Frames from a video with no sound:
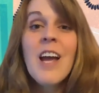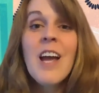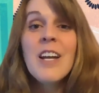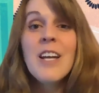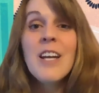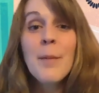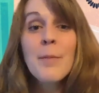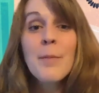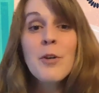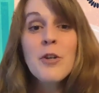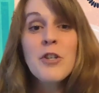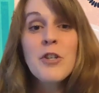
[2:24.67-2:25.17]

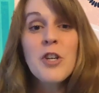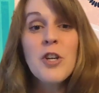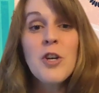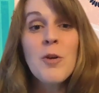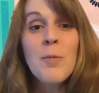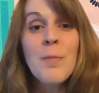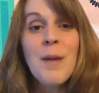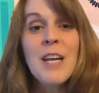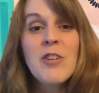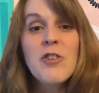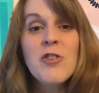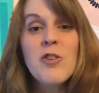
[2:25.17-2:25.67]
Number 2,
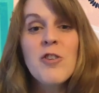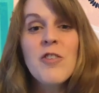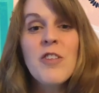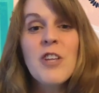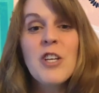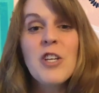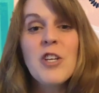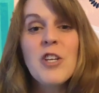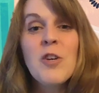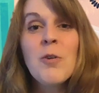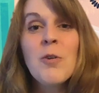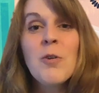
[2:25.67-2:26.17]
make sure
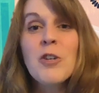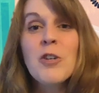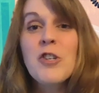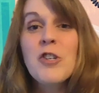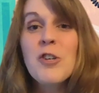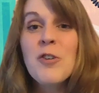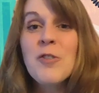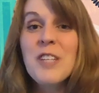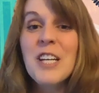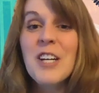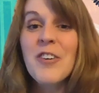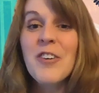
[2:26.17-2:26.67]
that you are
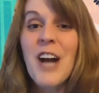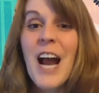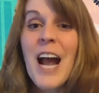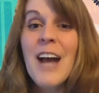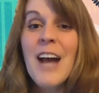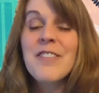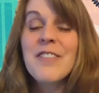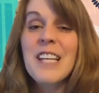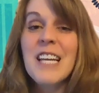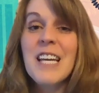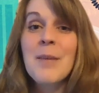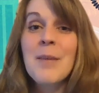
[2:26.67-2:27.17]
choosing
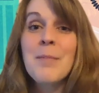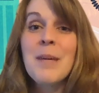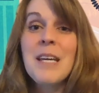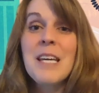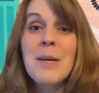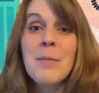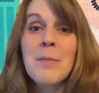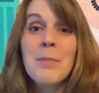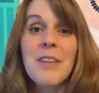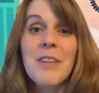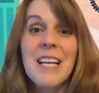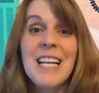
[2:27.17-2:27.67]
crafts that can be
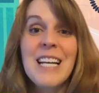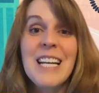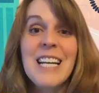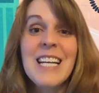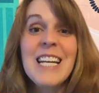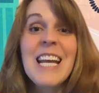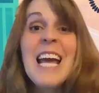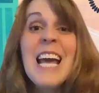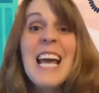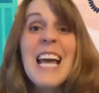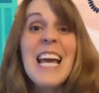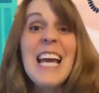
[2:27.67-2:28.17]
completed